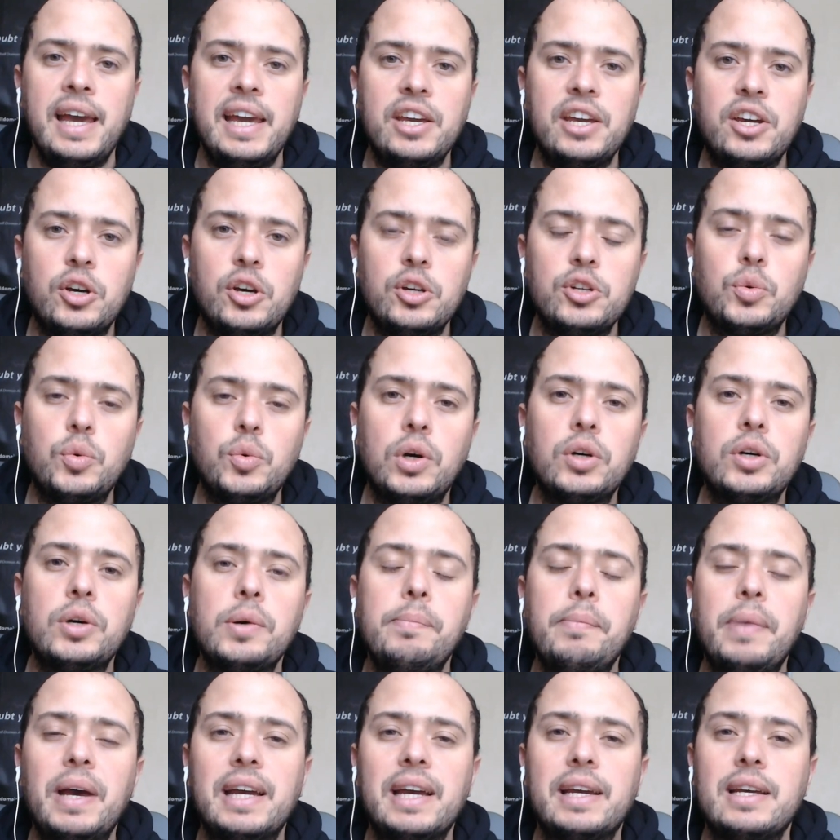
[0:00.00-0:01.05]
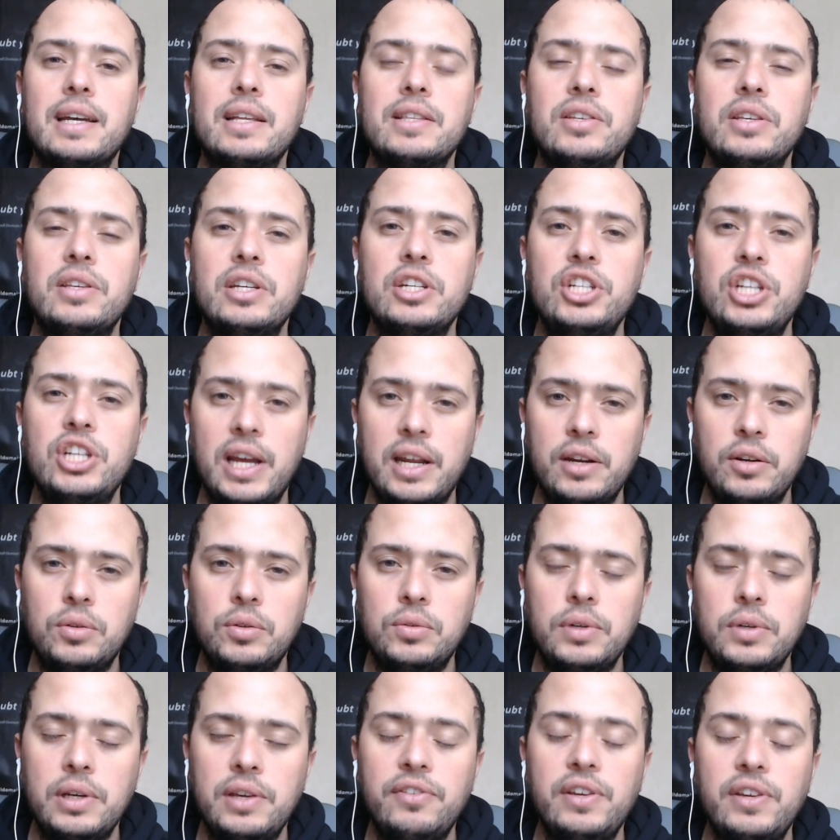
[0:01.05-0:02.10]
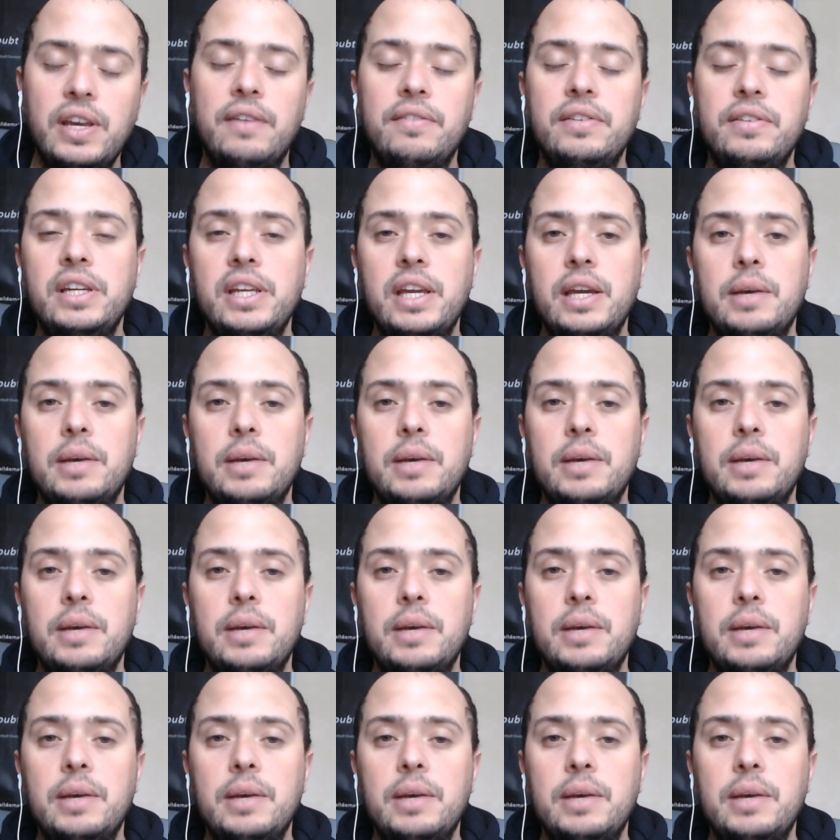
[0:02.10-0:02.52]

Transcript: much. Welcome back to the channel. If you haven't yet,